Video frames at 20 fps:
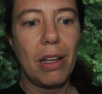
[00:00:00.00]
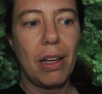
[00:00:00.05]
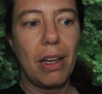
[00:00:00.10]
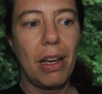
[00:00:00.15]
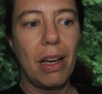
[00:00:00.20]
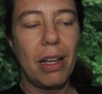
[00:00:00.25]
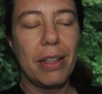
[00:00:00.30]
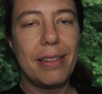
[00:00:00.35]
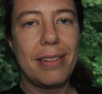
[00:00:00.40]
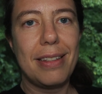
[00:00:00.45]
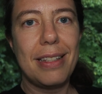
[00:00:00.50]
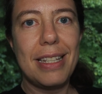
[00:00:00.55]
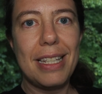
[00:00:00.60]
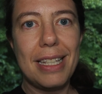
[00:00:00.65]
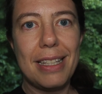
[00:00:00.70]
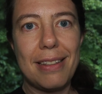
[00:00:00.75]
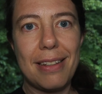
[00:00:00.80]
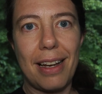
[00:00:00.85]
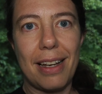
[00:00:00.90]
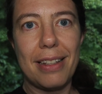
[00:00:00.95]
a teeny
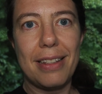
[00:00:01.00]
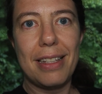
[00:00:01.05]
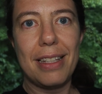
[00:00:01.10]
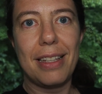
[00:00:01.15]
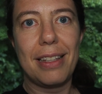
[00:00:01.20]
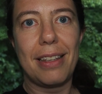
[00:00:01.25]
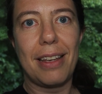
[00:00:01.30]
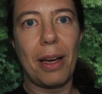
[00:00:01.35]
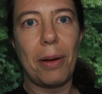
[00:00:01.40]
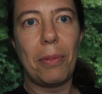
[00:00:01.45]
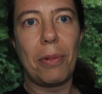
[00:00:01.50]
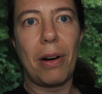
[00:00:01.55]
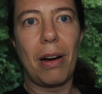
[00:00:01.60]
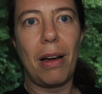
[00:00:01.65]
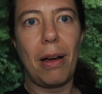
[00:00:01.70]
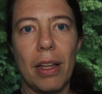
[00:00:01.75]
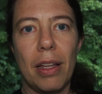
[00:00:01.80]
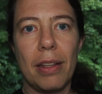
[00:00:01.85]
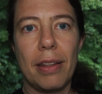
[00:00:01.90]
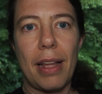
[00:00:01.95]
tiny
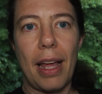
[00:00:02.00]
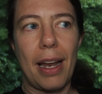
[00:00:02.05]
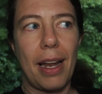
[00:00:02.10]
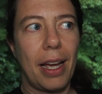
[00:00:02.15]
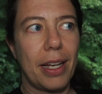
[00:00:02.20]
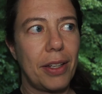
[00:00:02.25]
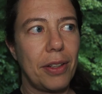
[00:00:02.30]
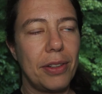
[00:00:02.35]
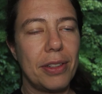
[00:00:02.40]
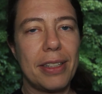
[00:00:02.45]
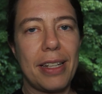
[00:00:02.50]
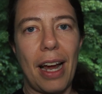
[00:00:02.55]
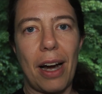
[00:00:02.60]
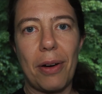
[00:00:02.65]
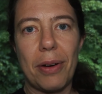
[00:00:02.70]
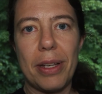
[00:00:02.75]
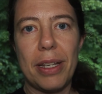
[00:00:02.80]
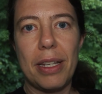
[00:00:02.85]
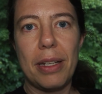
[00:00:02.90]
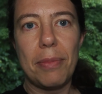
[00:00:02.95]
camera that I can
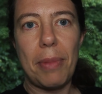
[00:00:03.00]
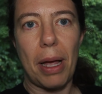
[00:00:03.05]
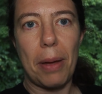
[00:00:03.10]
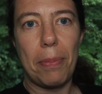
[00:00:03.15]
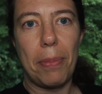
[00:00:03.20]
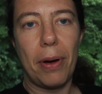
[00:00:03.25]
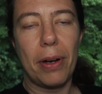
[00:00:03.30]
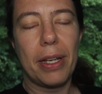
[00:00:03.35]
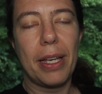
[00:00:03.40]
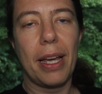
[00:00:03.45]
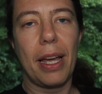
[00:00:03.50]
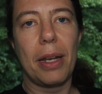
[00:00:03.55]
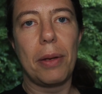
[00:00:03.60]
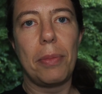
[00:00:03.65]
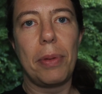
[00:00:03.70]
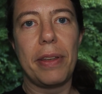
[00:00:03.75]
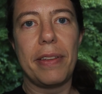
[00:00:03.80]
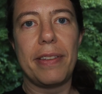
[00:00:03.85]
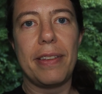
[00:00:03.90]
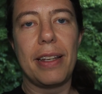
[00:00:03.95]
carry in my pocket
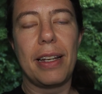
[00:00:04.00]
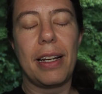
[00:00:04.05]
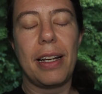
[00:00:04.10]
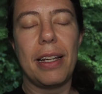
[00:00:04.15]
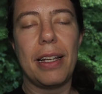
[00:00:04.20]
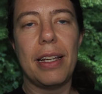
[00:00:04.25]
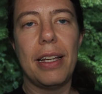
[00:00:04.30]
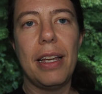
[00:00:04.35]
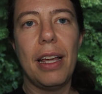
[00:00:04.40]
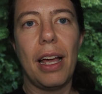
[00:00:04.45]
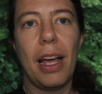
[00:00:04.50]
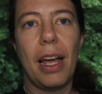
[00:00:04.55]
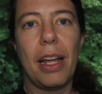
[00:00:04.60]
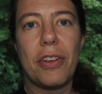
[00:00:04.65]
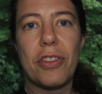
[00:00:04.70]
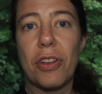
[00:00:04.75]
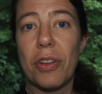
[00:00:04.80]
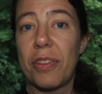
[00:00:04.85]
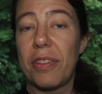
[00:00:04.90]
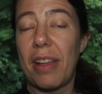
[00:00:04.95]
basically and
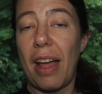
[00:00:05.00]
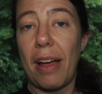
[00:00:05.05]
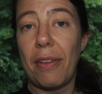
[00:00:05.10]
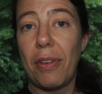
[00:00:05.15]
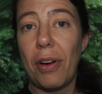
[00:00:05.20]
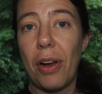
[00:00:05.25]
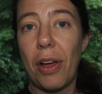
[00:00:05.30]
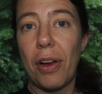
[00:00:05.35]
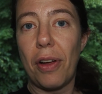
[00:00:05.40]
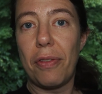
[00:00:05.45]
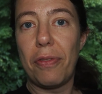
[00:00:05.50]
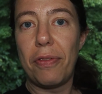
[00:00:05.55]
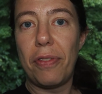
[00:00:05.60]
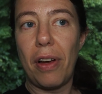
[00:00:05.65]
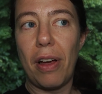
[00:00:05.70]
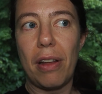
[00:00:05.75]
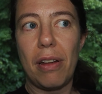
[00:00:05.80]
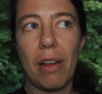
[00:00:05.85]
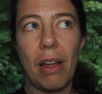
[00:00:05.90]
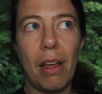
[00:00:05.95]
just have a lot of
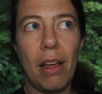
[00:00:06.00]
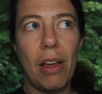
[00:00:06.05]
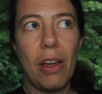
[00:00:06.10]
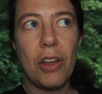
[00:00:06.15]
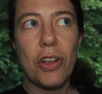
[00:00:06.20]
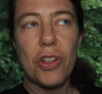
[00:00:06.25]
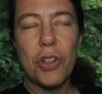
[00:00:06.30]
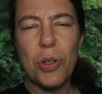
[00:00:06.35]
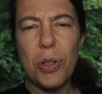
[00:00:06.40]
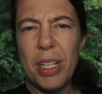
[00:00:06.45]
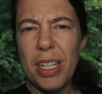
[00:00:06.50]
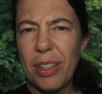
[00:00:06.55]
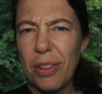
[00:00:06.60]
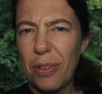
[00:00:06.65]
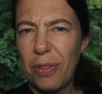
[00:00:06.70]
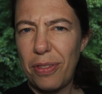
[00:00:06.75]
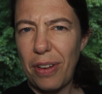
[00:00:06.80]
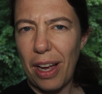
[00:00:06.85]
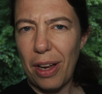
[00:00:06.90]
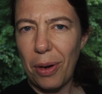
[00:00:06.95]
fun. Shooting the
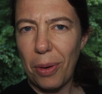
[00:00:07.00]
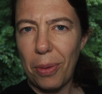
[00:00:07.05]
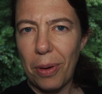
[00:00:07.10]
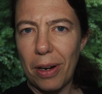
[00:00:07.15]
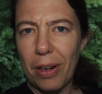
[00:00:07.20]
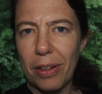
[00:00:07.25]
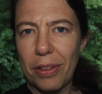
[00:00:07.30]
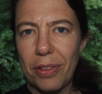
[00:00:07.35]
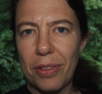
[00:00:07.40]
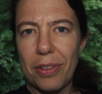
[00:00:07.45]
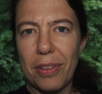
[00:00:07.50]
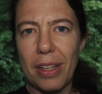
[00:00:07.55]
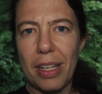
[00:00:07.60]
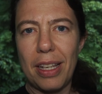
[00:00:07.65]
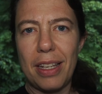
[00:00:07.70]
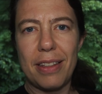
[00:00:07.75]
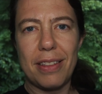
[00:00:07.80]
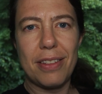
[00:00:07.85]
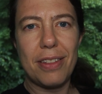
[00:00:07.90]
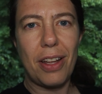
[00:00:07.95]
fireworks
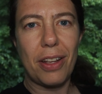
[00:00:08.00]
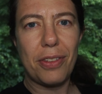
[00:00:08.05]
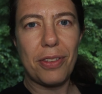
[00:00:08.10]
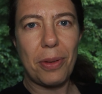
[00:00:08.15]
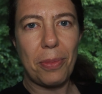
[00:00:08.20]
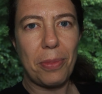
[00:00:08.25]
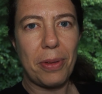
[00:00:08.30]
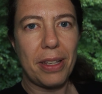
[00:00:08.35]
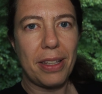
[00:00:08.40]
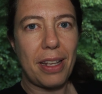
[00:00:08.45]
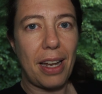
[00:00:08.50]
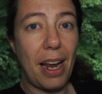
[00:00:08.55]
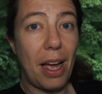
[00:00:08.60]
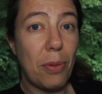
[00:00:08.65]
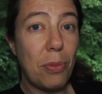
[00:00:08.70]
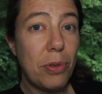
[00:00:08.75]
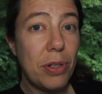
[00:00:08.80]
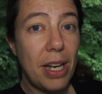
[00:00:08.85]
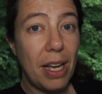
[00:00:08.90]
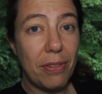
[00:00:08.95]
is not something that I
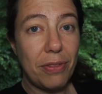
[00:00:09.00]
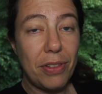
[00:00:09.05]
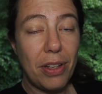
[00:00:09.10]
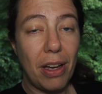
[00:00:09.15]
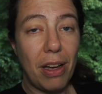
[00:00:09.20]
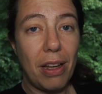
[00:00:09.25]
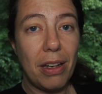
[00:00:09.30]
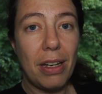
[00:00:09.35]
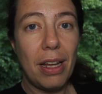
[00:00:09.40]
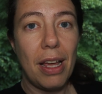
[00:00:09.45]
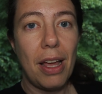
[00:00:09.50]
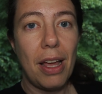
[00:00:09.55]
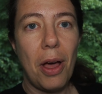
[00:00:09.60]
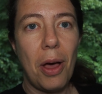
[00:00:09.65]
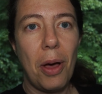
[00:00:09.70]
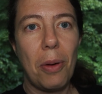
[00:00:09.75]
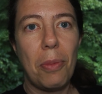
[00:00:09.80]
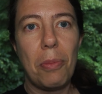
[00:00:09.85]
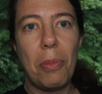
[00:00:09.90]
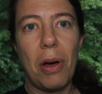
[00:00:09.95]
would have done,
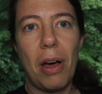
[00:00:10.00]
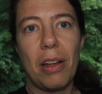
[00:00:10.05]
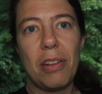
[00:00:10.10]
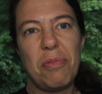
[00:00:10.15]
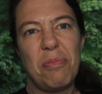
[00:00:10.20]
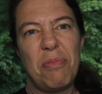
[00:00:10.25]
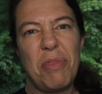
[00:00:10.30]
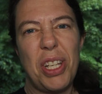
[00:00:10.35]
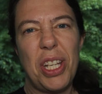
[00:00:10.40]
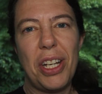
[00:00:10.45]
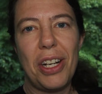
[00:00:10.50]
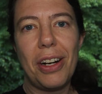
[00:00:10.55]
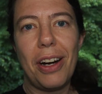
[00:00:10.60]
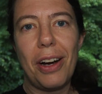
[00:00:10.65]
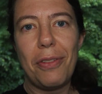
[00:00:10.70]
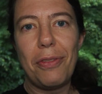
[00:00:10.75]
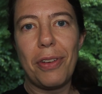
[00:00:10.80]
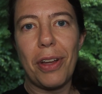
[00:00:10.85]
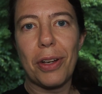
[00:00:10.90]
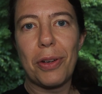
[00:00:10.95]
but here I
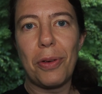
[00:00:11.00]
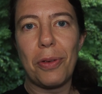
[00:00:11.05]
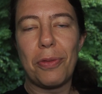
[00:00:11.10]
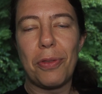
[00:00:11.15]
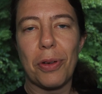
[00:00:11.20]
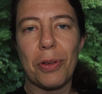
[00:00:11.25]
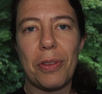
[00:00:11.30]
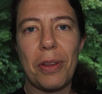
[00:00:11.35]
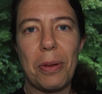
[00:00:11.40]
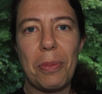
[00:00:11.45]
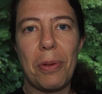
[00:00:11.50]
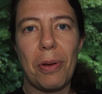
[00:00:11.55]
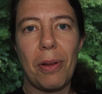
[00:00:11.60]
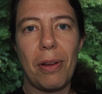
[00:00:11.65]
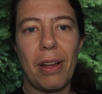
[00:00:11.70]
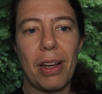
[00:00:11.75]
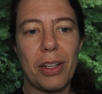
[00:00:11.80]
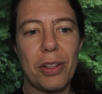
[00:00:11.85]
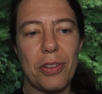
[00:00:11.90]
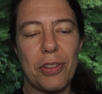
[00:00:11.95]
felt comfortable.
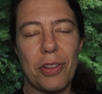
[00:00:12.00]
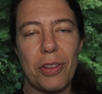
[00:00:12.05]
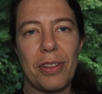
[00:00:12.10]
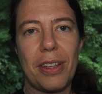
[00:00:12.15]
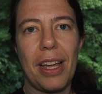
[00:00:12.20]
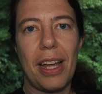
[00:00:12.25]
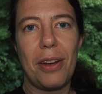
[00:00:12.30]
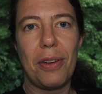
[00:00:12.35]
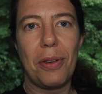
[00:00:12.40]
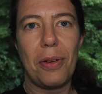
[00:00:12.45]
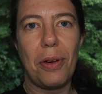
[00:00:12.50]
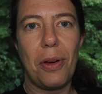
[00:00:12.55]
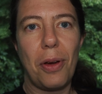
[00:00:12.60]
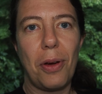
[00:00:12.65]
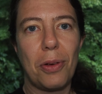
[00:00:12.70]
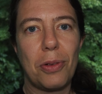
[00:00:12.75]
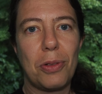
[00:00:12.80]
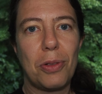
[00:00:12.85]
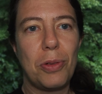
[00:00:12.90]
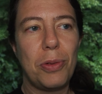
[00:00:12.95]
I can just get a
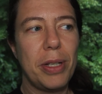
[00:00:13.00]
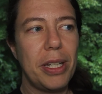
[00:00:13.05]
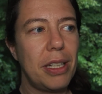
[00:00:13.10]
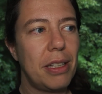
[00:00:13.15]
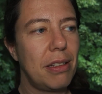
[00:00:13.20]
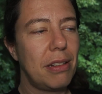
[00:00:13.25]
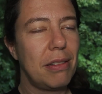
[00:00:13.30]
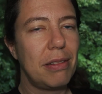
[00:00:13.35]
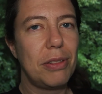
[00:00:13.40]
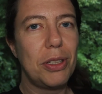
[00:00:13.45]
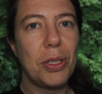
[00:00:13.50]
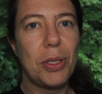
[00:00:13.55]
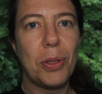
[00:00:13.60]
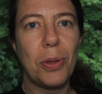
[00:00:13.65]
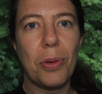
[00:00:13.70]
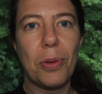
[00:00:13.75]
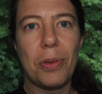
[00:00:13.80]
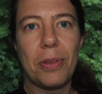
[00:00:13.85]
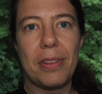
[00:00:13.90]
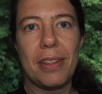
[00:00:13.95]
quick, you
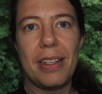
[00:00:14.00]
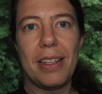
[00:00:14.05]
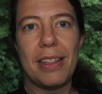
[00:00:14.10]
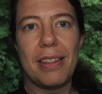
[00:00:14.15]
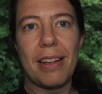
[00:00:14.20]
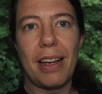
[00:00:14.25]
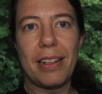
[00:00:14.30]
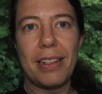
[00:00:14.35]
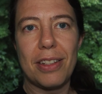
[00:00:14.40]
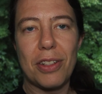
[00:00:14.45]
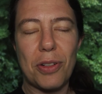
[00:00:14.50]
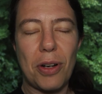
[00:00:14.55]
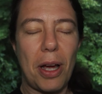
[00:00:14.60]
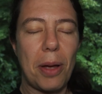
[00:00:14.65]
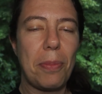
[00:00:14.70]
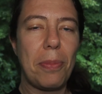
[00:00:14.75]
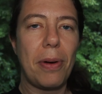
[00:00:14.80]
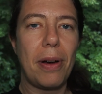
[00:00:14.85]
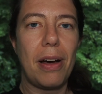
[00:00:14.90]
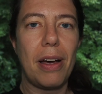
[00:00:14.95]
know, teeny tiny
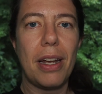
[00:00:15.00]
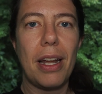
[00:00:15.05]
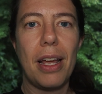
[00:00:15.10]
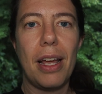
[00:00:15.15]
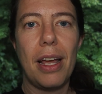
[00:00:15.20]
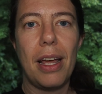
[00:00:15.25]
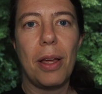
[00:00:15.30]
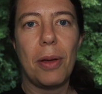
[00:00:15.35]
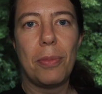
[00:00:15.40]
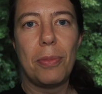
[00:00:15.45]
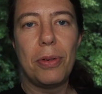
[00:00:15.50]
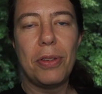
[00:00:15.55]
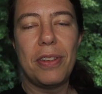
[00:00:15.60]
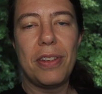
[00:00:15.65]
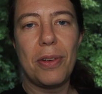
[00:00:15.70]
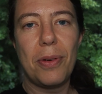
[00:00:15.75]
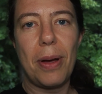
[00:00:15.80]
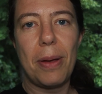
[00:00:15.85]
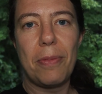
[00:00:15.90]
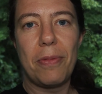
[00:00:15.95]
tripod, put the
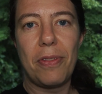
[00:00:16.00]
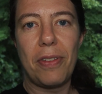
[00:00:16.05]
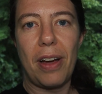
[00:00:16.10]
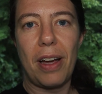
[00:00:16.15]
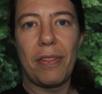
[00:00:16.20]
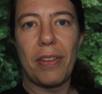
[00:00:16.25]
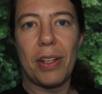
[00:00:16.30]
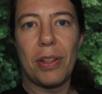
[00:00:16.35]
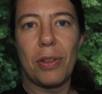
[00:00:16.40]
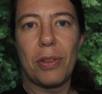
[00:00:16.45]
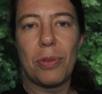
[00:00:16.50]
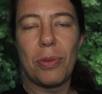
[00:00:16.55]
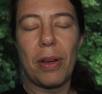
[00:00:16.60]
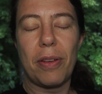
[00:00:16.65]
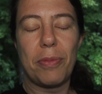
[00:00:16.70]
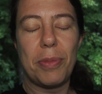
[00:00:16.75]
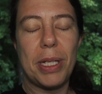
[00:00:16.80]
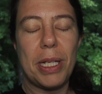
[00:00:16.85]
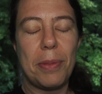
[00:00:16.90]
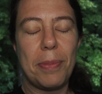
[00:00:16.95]
OM-5 and the
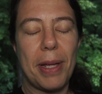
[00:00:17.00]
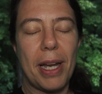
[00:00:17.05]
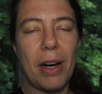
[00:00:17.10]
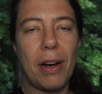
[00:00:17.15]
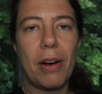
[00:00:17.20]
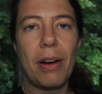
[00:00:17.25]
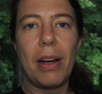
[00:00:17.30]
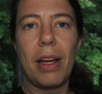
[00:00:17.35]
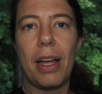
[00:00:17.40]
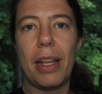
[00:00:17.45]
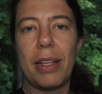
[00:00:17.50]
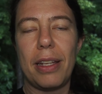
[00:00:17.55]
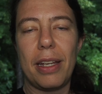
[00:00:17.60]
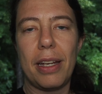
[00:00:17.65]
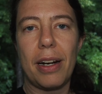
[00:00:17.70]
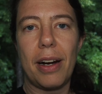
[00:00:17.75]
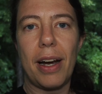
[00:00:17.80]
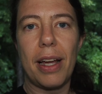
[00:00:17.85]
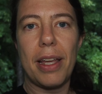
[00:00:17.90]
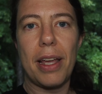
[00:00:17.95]
12mm, and
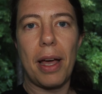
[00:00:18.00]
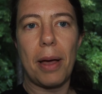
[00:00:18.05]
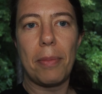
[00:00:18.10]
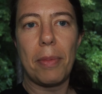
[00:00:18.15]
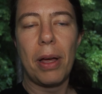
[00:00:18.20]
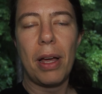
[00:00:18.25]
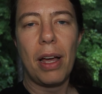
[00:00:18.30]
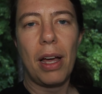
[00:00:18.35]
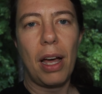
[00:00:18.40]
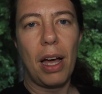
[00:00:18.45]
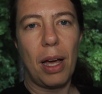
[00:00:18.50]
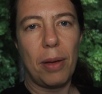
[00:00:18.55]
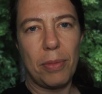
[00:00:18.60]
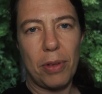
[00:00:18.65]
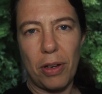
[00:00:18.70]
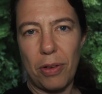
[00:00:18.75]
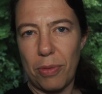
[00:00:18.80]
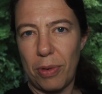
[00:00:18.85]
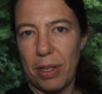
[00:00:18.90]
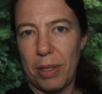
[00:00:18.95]
here I am. I'm
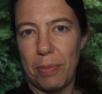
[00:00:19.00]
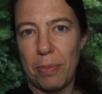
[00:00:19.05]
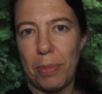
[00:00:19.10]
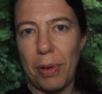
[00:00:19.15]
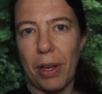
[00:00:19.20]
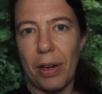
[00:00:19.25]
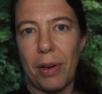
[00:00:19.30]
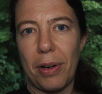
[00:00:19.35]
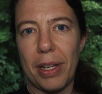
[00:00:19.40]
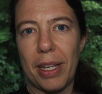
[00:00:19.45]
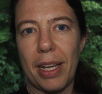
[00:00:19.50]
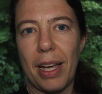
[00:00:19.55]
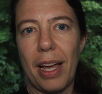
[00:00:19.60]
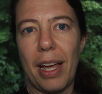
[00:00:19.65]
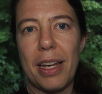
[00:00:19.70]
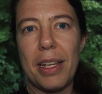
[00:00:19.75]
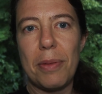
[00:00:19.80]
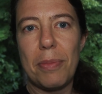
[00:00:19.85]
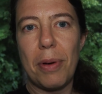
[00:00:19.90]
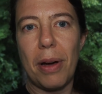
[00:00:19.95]
not really bothering
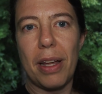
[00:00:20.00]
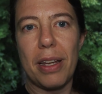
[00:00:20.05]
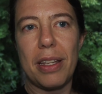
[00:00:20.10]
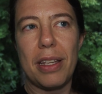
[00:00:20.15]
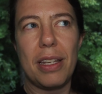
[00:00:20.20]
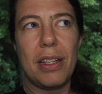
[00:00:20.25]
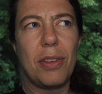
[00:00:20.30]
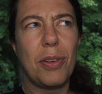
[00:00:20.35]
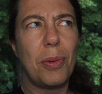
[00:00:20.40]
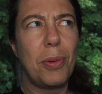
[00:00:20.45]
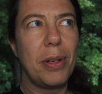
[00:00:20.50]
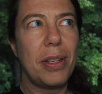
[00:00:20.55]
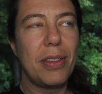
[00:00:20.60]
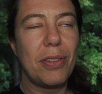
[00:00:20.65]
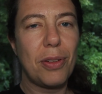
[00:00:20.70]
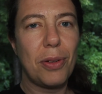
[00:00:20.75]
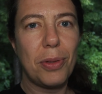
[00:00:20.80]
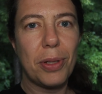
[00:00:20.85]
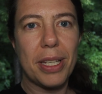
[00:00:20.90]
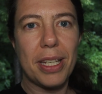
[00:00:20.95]
anybody. Nobody's
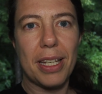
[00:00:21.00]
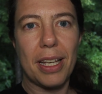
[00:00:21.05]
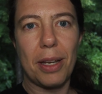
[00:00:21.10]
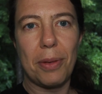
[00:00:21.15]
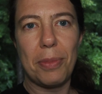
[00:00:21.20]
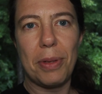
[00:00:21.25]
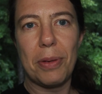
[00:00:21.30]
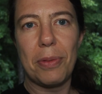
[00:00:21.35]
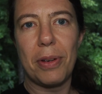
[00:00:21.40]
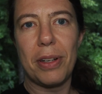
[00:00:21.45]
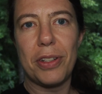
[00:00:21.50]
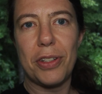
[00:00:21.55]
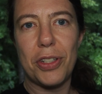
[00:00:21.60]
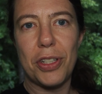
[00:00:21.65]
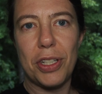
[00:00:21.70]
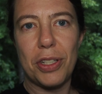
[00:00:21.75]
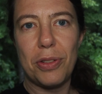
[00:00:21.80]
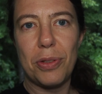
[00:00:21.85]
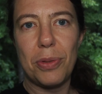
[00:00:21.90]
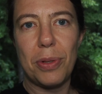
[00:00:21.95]
looking at me, what is
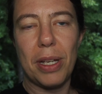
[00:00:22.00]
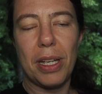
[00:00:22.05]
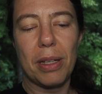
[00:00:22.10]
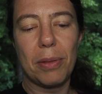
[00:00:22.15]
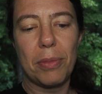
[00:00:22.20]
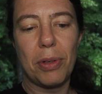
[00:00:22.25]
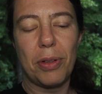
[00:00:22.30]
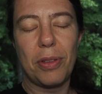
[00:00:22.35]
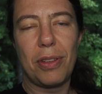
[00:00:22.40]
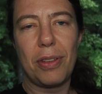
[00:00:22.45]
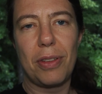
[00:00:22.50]
she doing, because